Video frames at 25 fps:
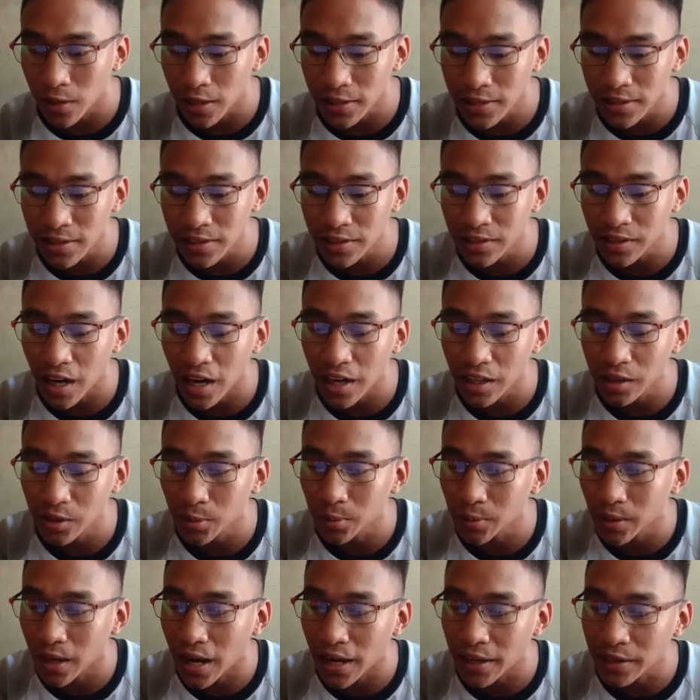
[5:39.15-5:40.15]
So let's
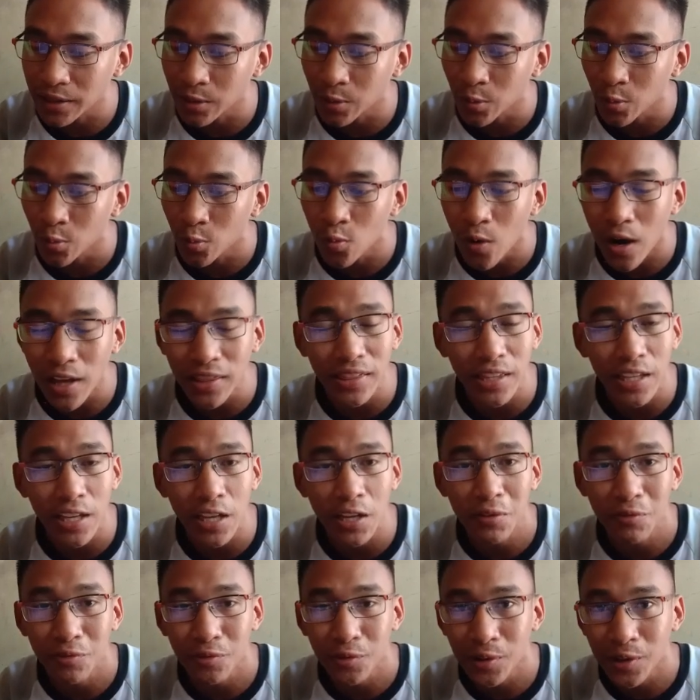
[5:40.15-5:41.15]
try to run
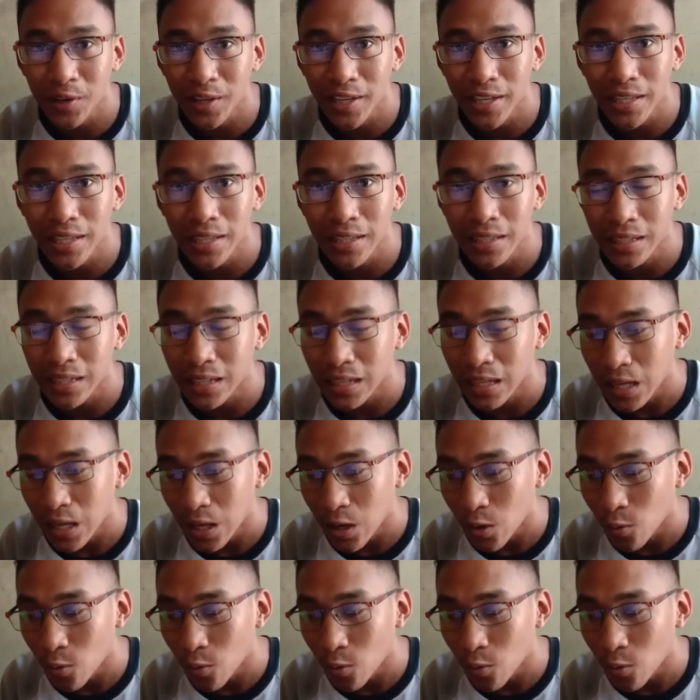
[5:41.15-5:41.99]
what if we